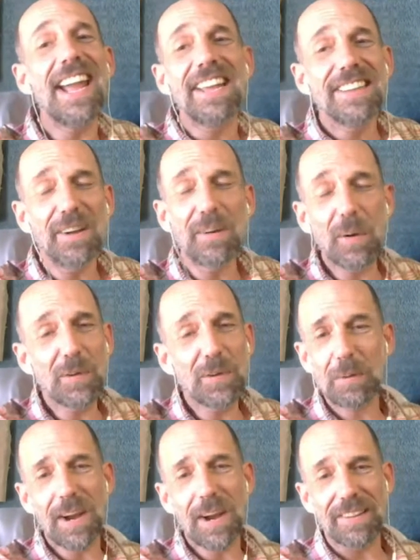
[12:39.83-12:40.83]
don't hold your
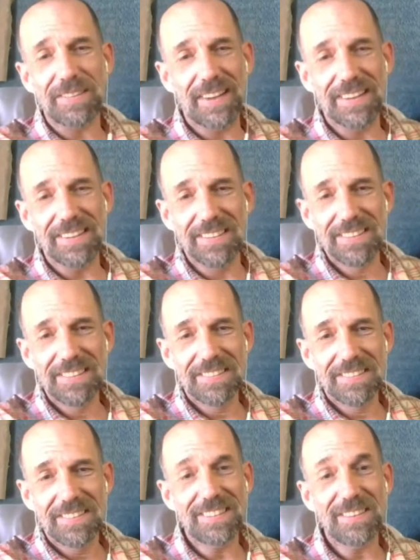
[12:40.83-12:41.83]
breath, Taylor.
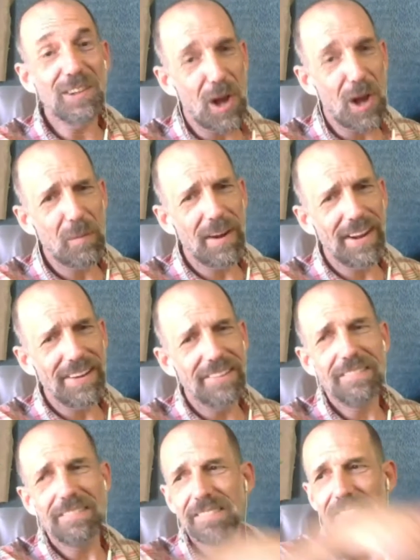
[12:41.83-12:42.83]
It's a long wait.
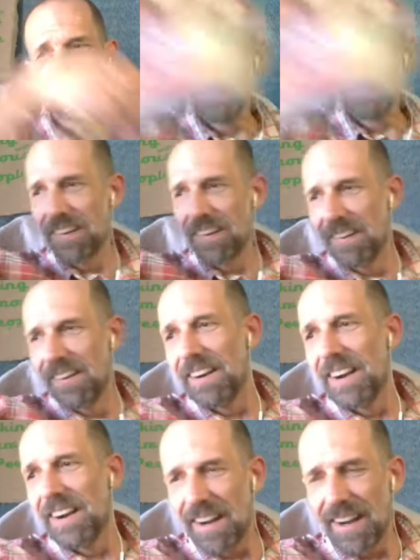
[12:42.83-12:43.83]

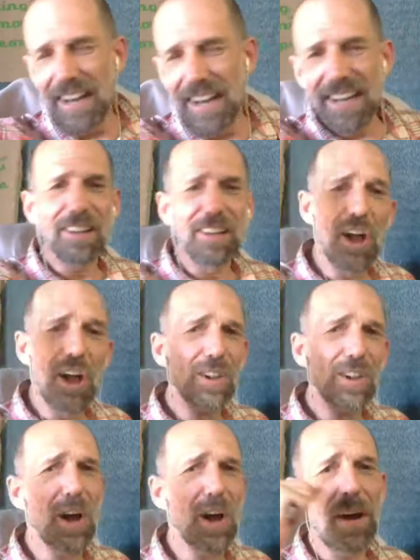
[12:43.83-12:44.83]
It's a long,
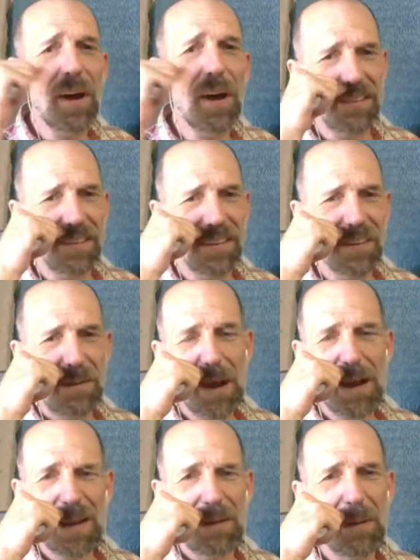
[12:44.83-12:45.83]
long wait. You
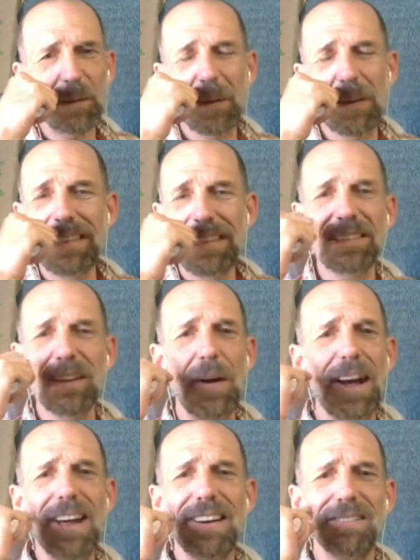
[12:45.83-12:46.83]
might as well just go
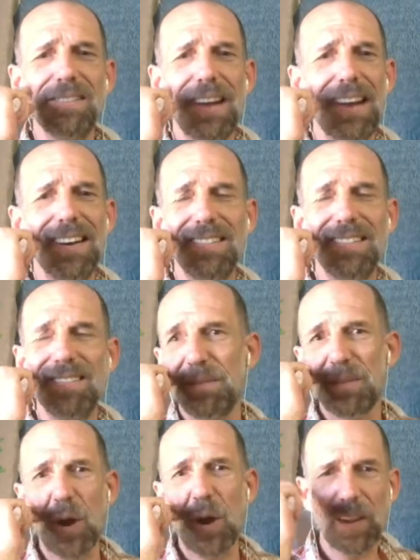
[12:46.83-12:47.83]
ahead and
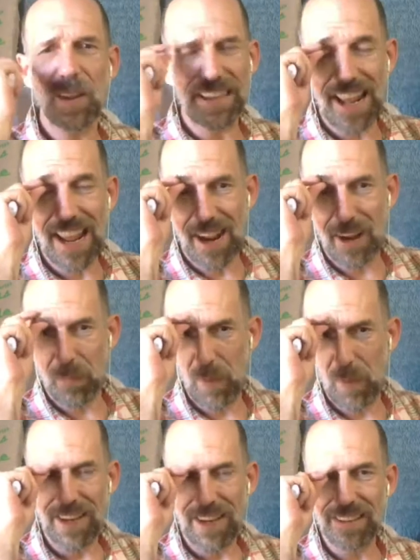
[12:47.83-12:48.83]
call it a day on
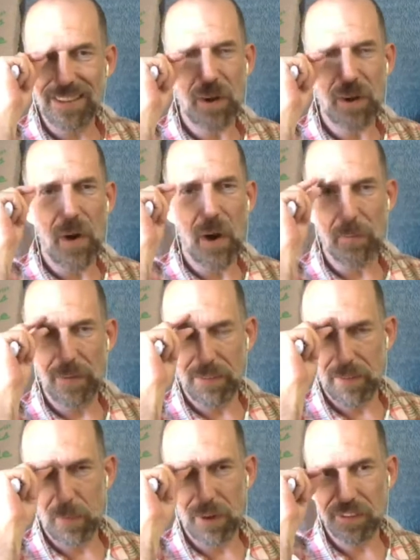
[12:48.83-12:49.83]
waiting, and just go home
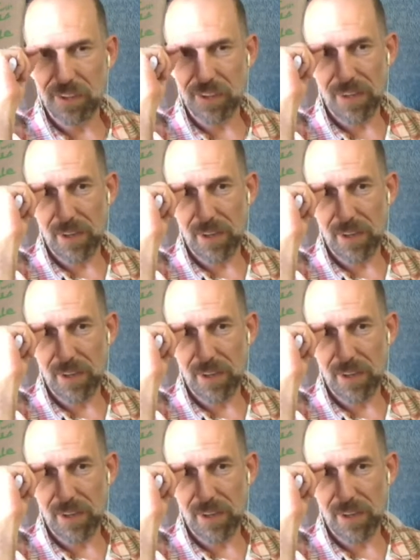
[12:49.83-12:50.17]
and watch TV,